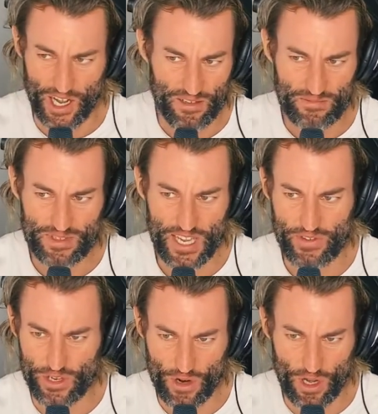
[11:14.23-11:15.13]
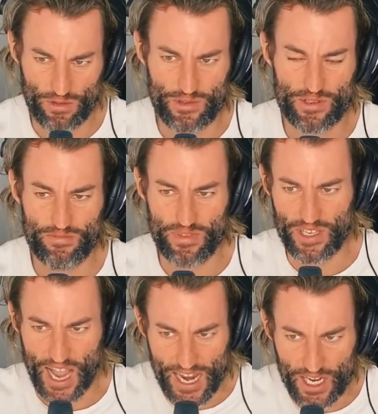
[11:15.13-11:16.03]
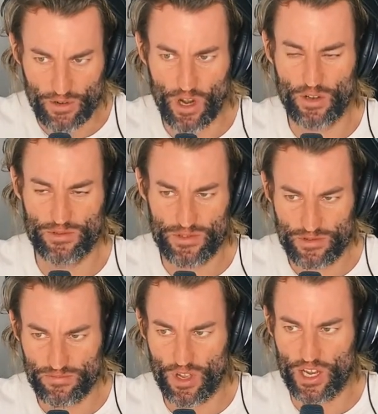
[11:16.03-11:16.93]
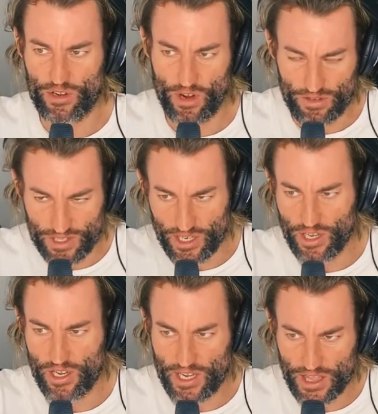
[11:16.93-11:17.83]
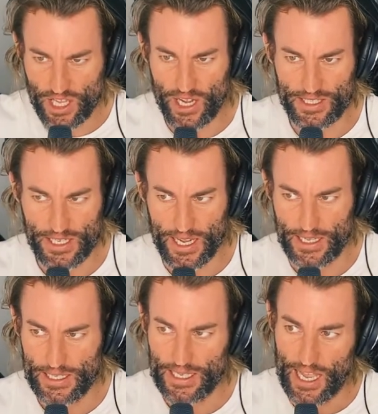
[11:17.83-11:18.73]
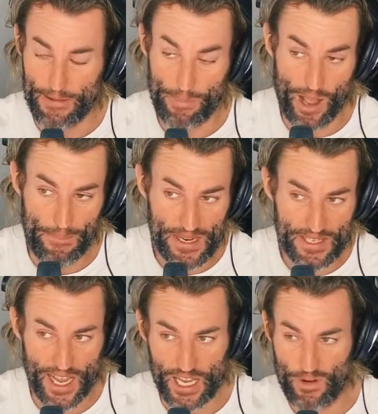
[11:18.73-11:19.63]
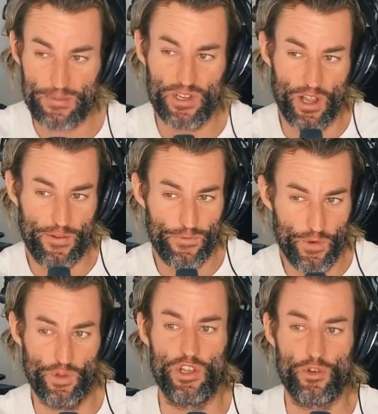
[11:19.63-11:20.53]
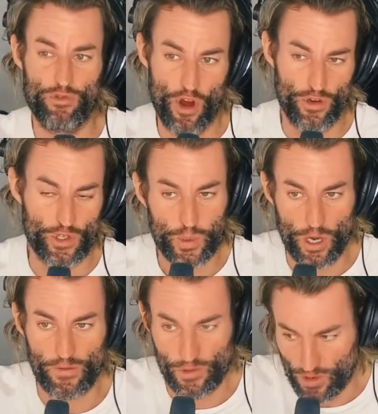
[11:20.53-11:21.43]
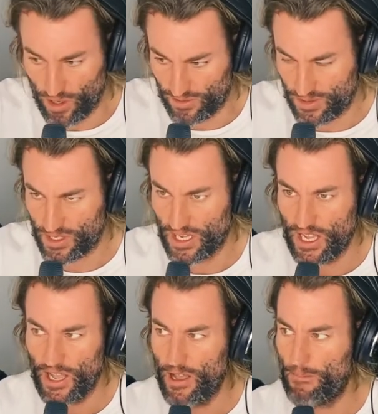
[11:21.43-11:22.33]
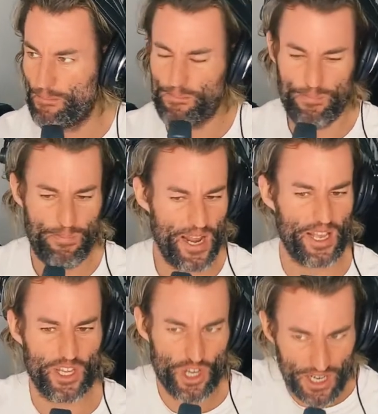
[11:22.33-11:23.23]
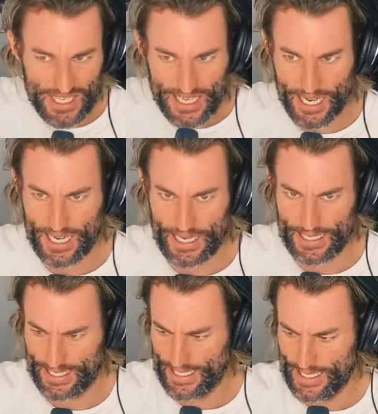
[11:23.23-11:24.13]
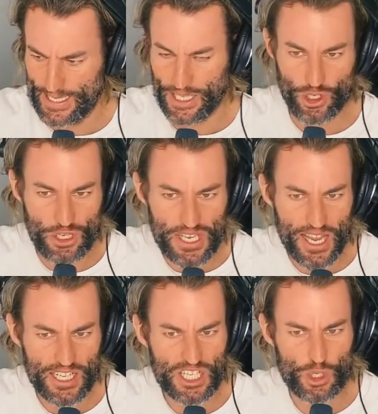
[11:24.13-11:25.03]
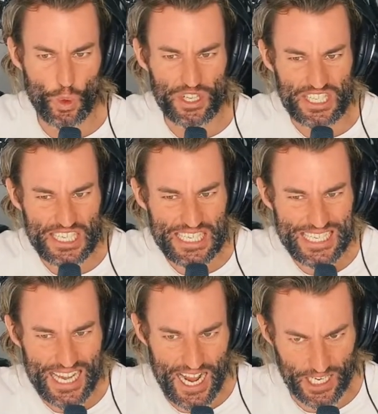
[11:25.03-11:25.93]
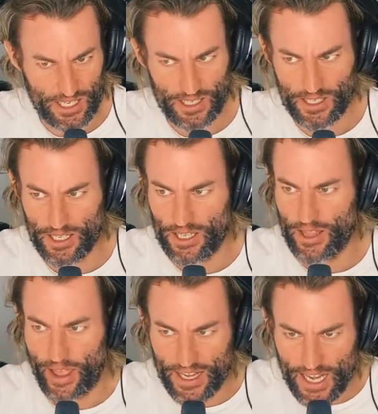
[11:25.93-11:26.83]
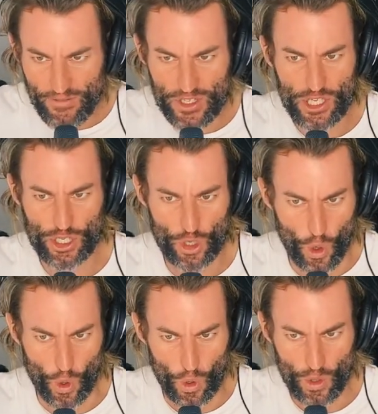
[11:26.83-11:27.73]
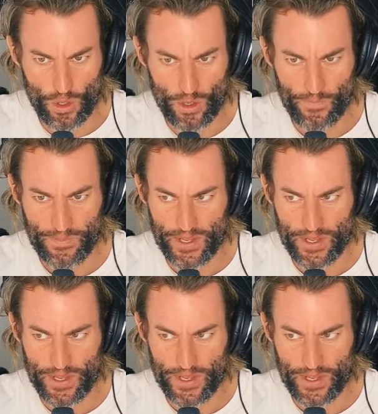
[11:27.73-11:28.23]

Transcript: 7-year-olds, then 8-year-olds, 9-year-olds. You get the idea. And by midday, you're up to like fully grown 12-year-olds. But I got to tell you, the Newtown Swans suck. They never score,